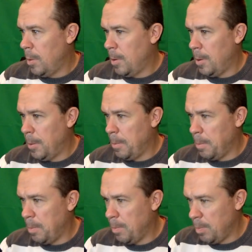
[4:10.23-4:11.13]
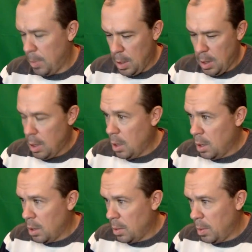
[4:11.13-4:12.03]
All right,
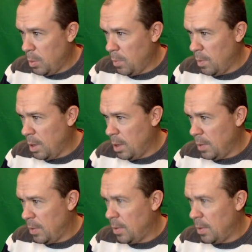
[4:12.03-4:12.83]
let me move that.